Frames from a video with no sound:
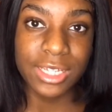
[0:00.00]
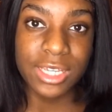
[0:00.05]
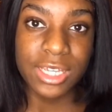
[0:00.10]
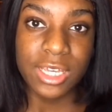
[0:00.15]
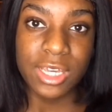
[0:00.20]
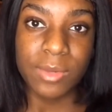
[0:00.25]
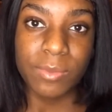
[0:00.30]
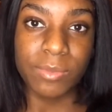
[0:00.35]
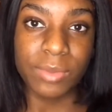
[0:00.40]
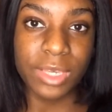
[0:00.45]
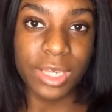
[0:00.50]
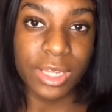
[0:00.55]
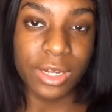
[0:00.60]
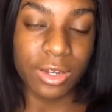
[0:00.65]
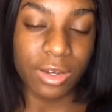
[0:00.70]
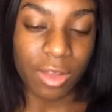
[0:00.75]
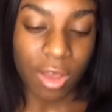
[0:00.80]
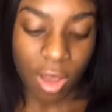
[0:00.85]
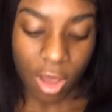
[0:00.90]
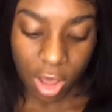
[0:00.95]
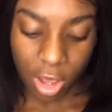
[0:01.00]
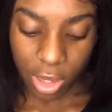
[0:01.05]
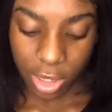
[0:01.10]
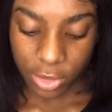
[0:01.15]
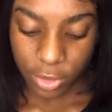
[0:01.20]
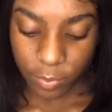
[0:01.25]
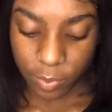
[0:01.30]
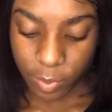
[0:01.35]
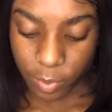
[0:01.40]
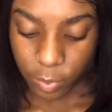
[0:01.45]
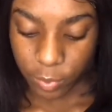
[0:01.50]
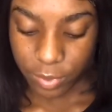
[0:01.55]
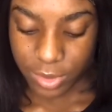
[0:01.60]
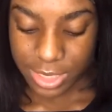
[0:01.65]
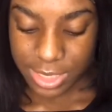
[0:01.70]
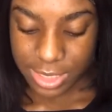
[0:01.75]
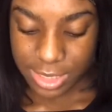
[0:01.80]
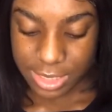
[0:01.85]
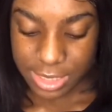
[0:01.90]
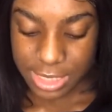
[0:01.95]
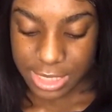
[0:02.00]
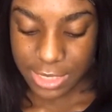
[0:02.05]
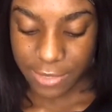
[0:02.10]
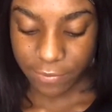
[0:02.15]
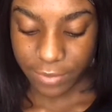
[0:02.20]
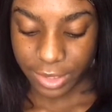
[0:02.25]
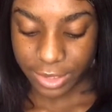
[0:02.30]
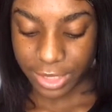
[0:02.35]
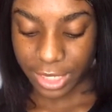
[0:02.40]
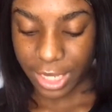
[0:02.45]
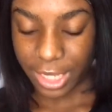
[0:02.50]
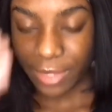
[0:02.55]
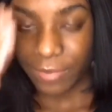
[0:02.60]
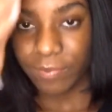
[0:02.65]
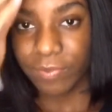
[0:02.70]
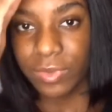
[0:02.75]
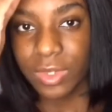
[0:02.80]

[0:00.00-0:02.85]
being in all other people's business and stuff like that,